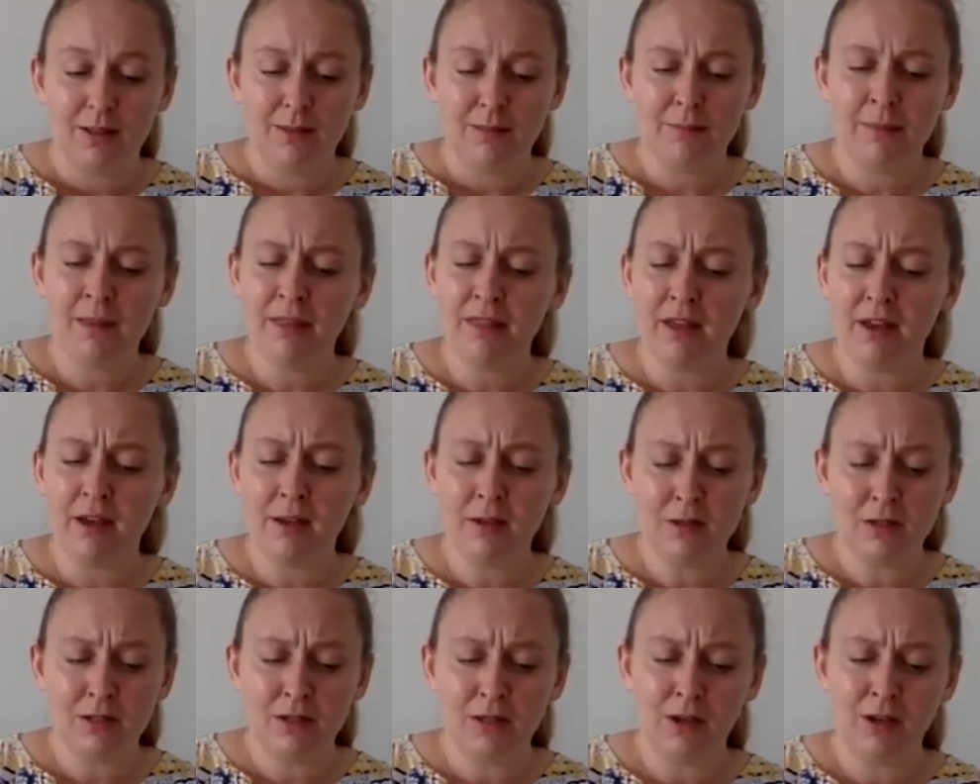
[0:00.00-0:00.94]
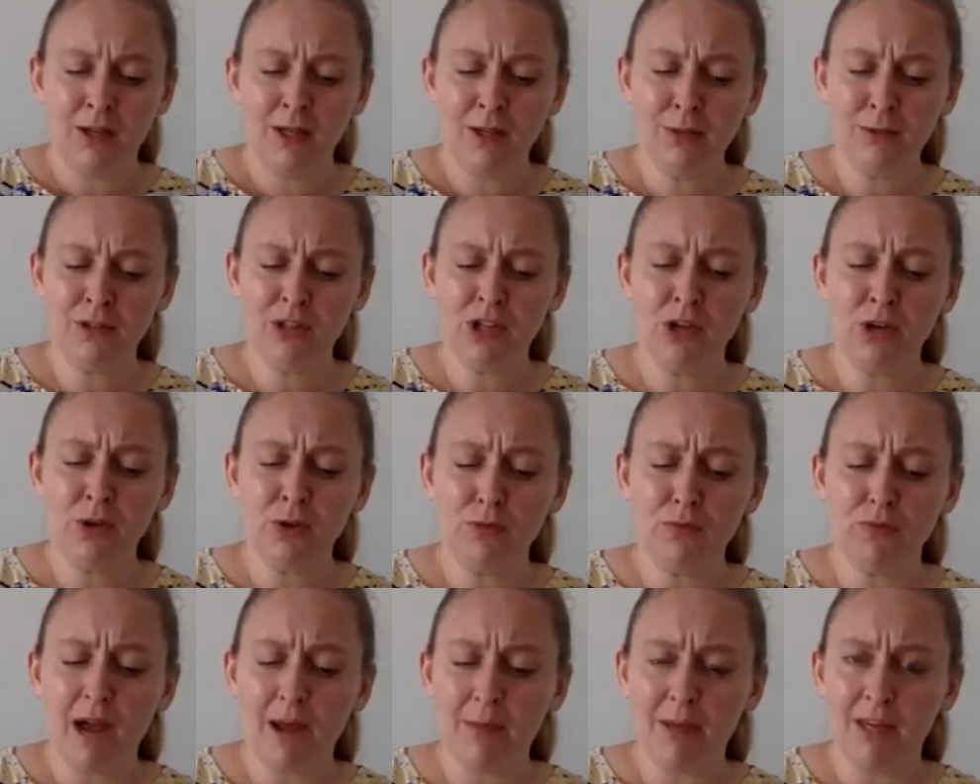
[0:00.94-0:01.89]
Mother, who's the new
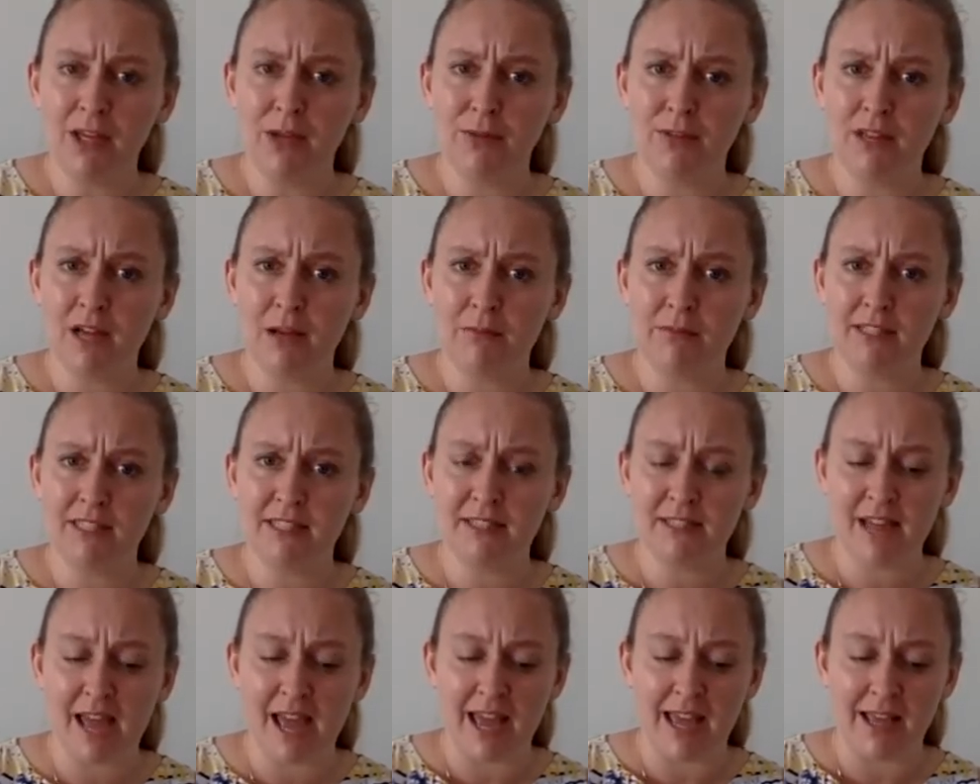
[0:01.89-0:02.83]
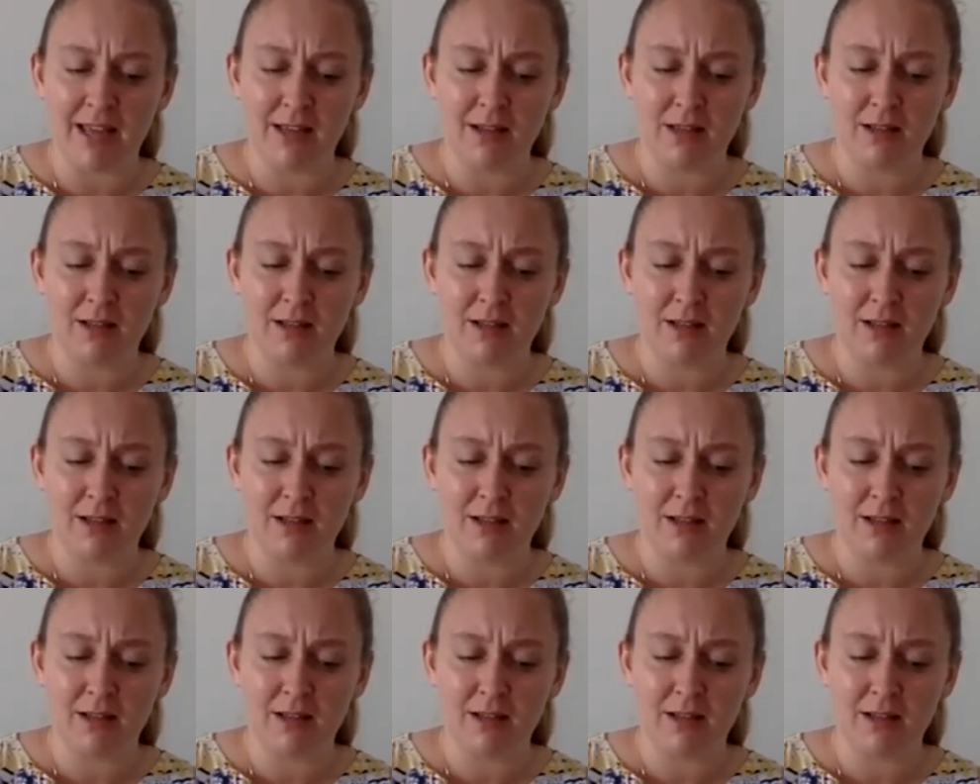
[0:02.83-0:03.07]
rabbit who's come to stay?